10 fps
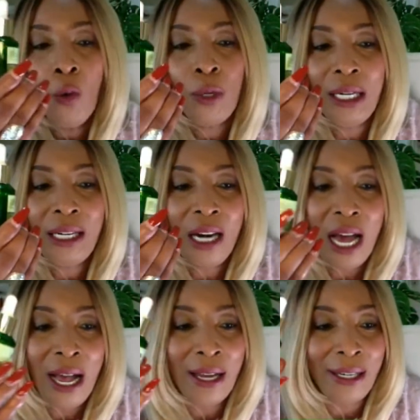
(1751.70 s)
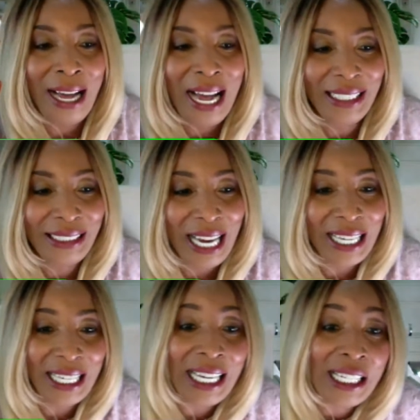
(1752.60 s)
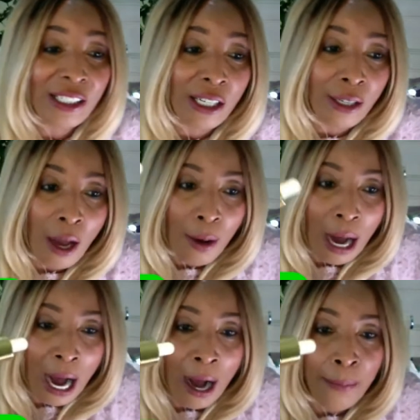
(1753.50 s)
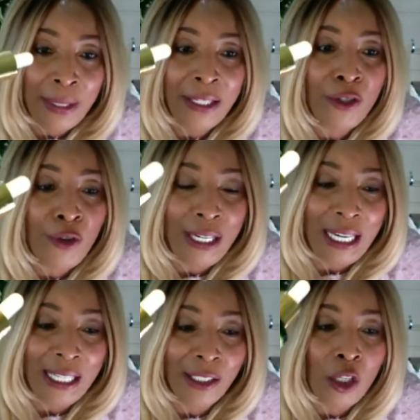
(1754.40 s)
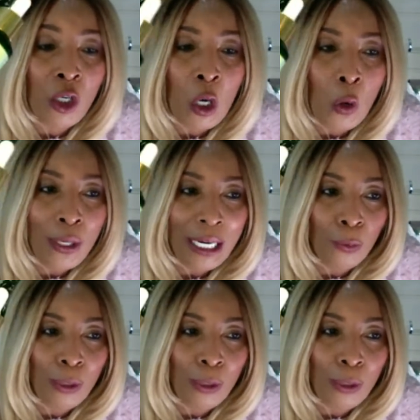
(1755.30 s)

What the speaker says: with a lot of anti-aging ingredients, And